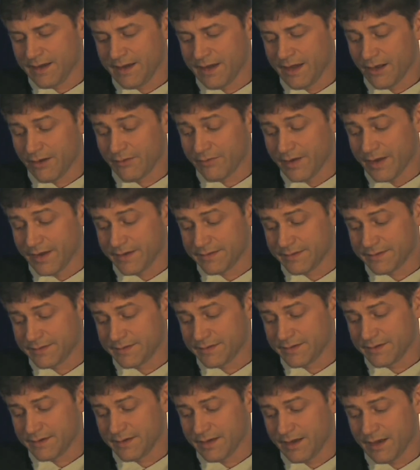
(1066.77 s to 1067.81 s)

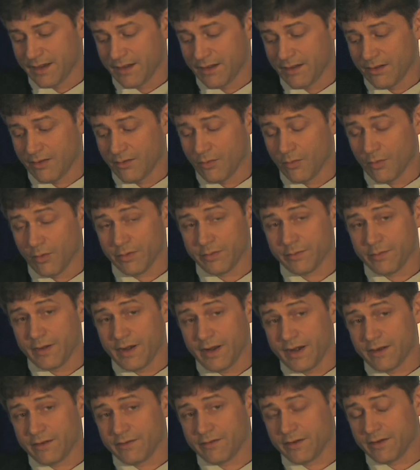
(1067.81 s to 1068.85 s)
Enervest, and
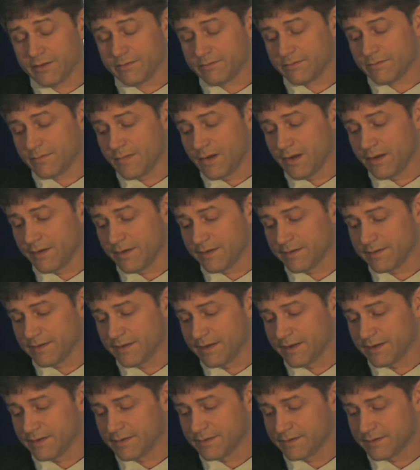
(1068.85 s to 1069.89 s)
Northwood Energy on this
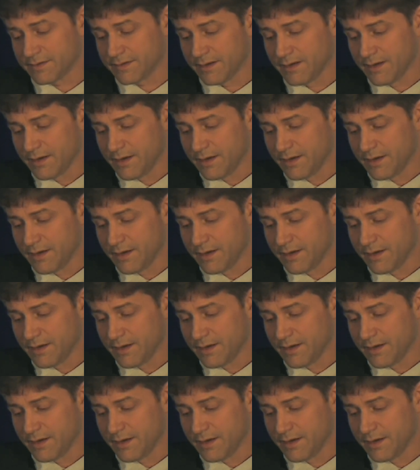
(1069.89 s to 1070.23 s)
list.